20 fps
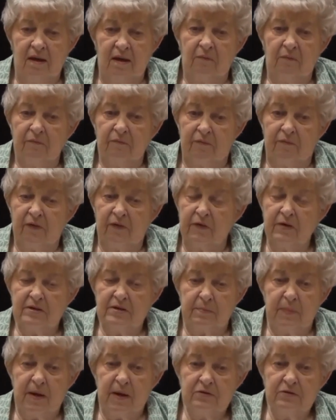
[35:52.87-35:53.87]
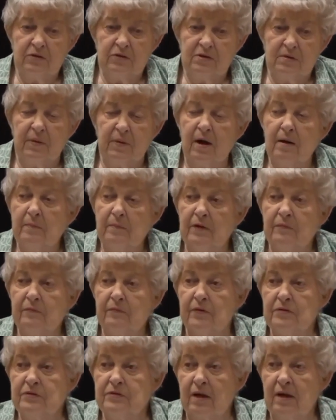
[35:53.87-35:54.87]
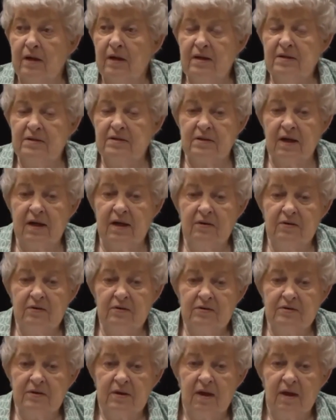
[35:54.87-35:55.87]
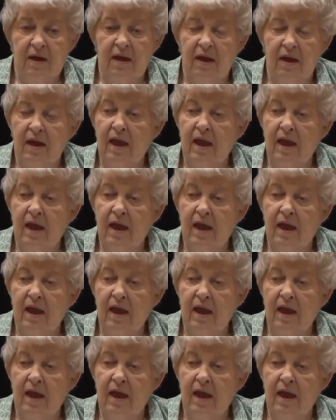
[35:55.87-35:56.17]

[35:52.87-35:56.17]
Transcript: in a very spacious apartment for Chinese standards.